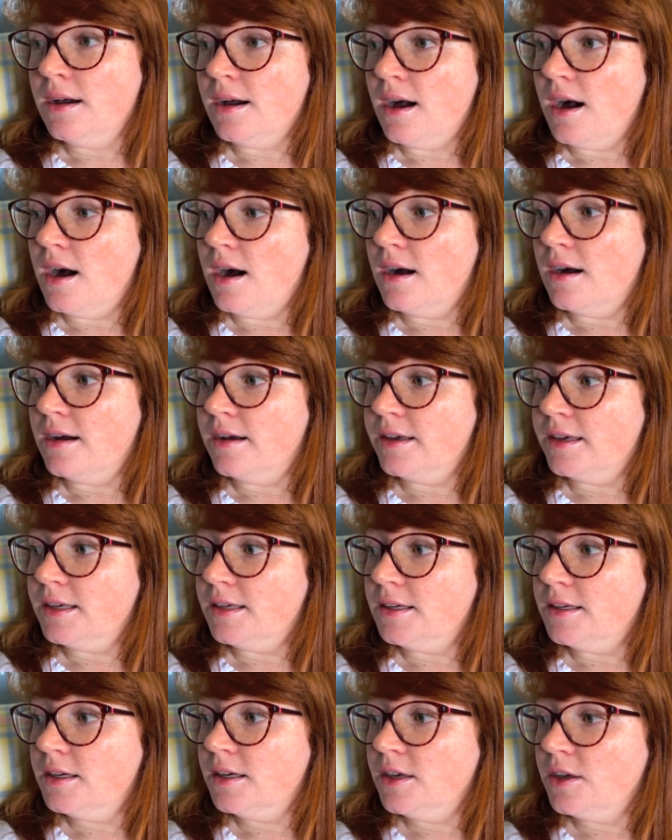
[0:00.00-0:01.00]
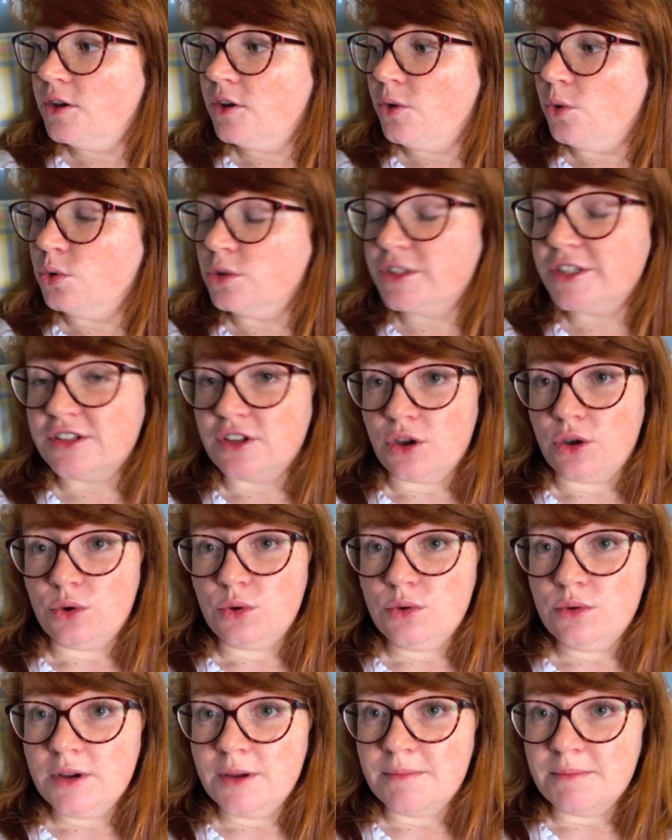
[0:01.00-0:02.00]
I
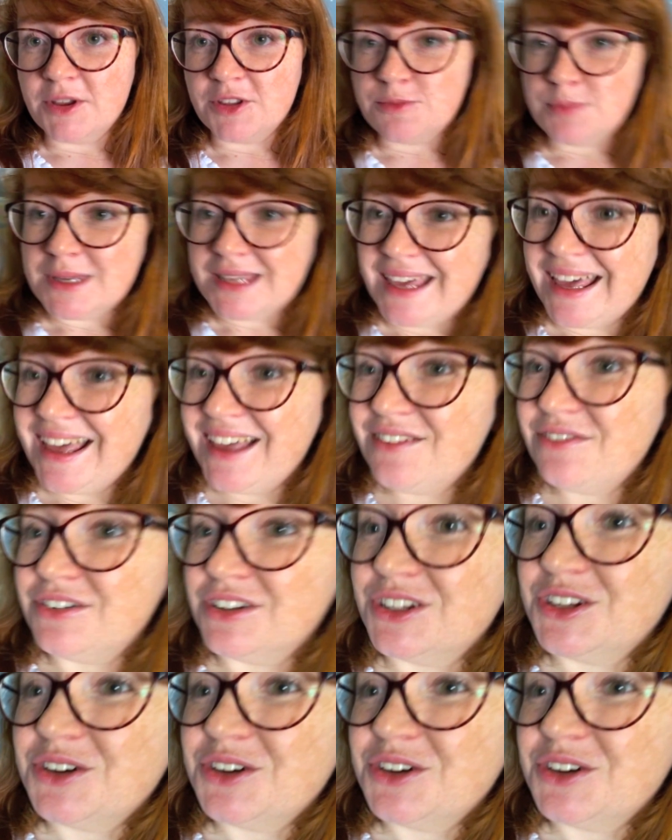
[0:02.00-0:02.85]
also must be careful